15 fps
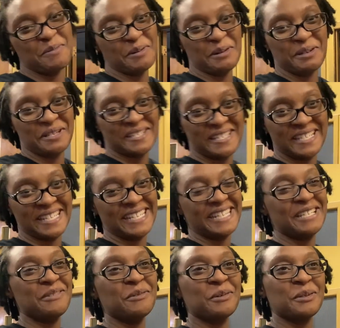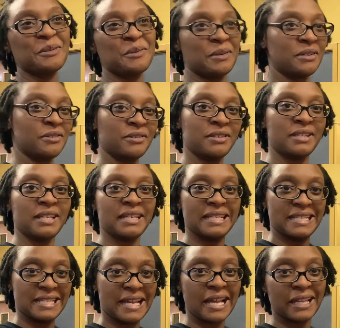person, you you'll understand
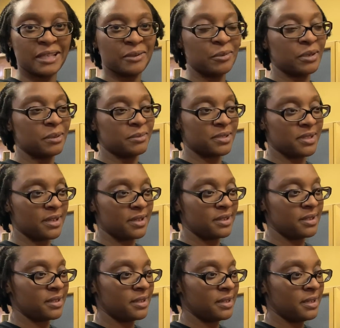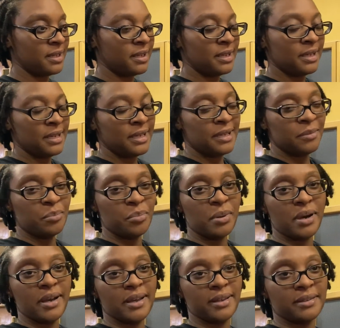exactly what I'm saying.
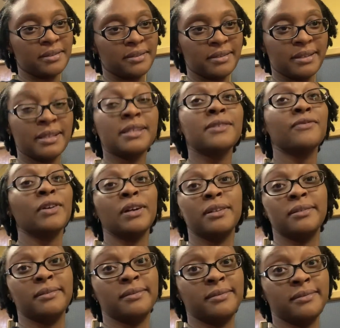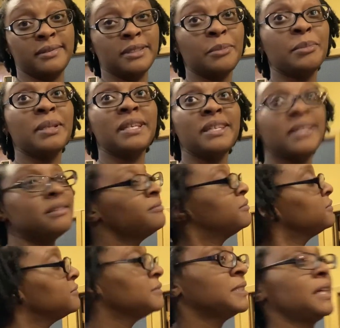But it's fun. To me,
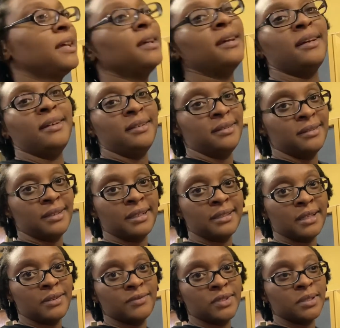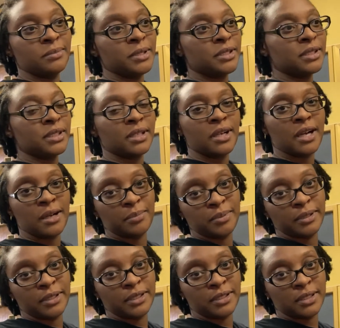I loved it. Mission
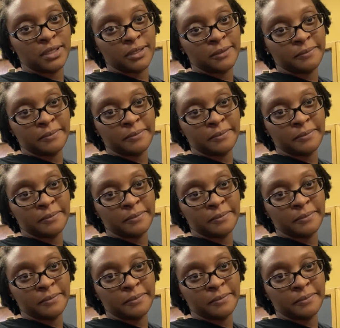accomplished.